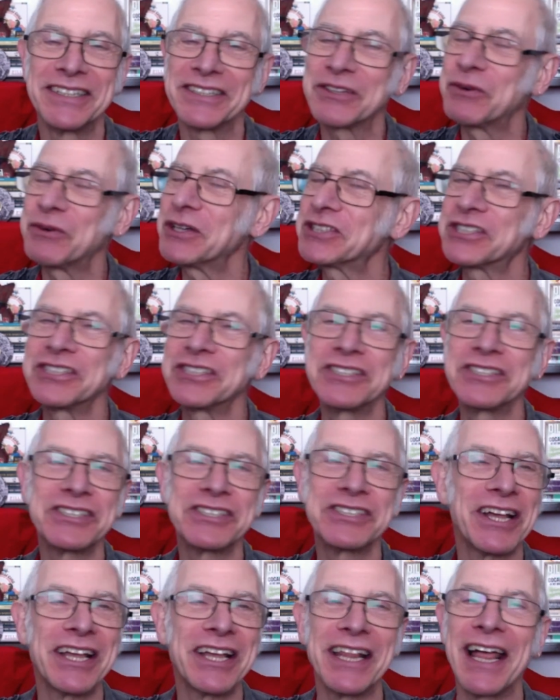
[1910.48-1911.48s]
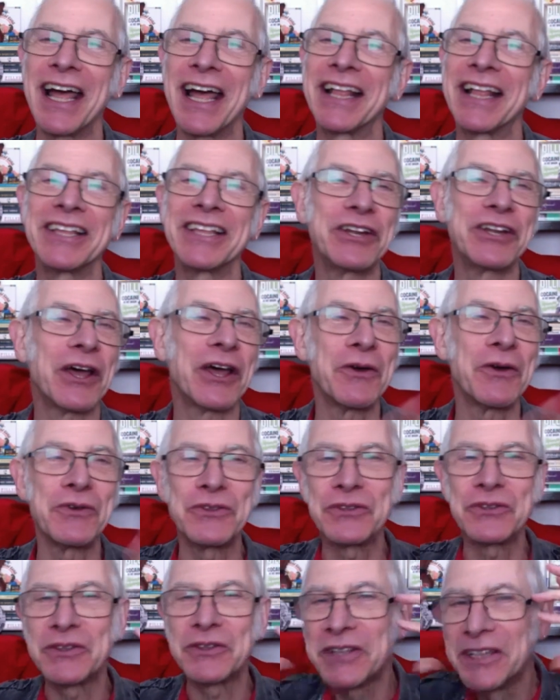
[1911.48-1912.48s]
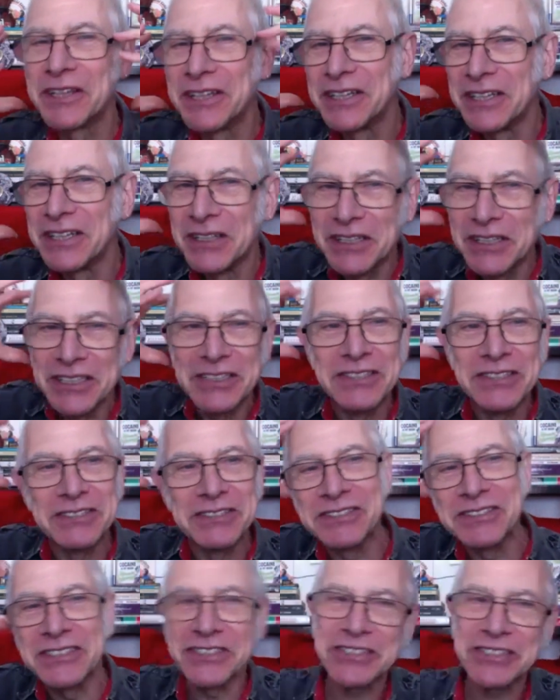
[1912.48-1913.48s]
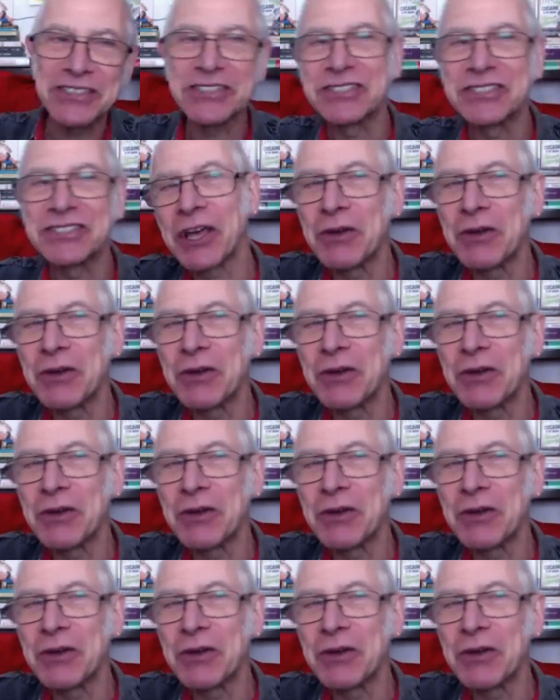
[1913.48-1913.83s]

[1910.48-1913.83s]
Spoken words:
questions like that, you know, so